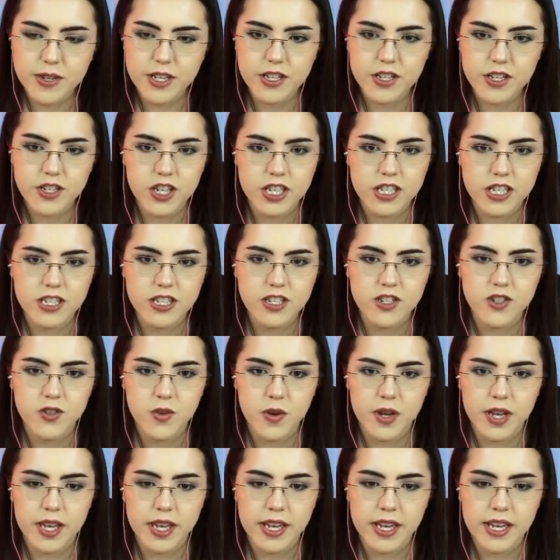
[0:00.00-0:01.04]
just
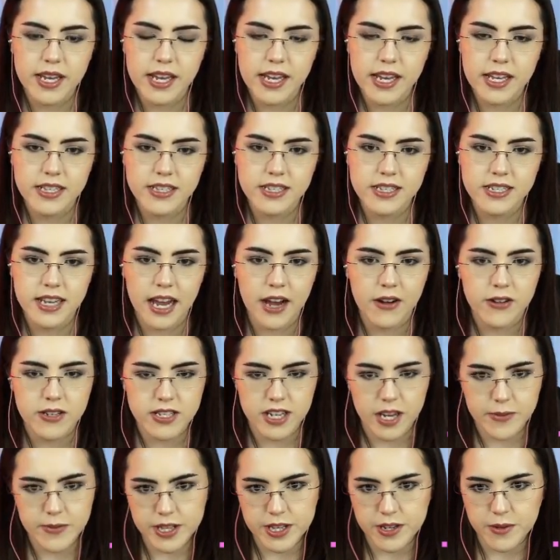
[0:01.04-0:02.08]
enjoying his
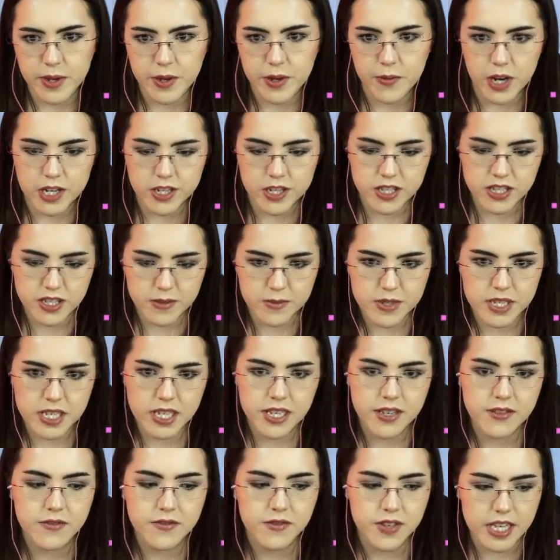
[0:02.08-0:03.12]
downtime a little bit, watching some
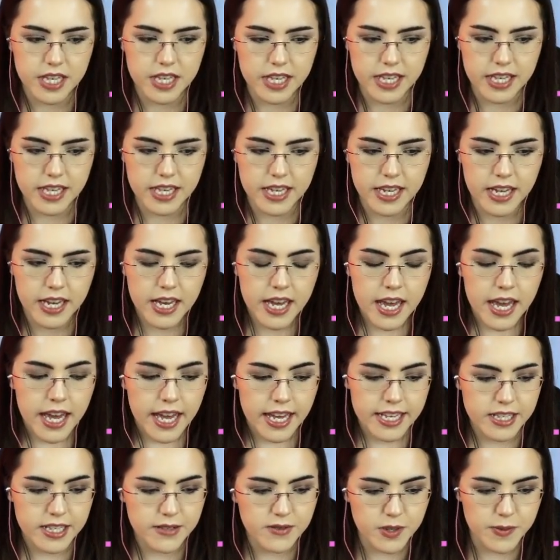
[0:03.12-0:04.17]
TV.
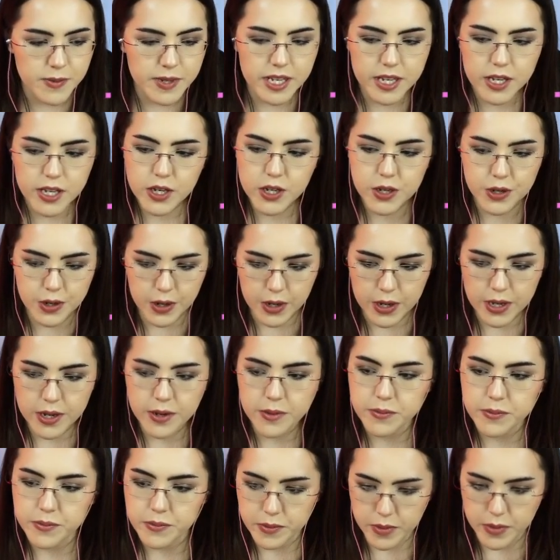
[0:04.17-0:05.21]
He seems to be in a
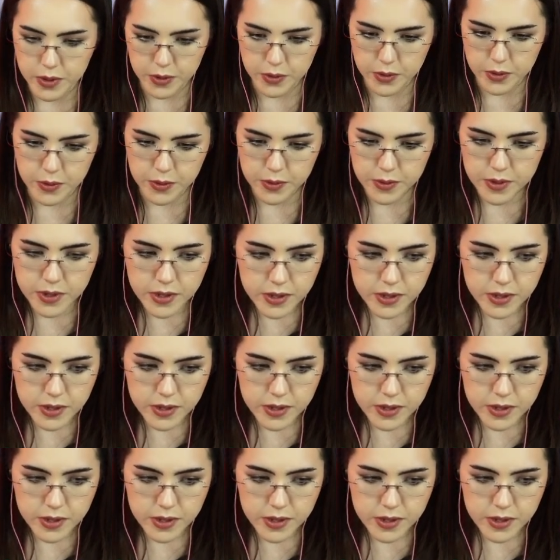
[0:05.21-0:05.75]
good mood.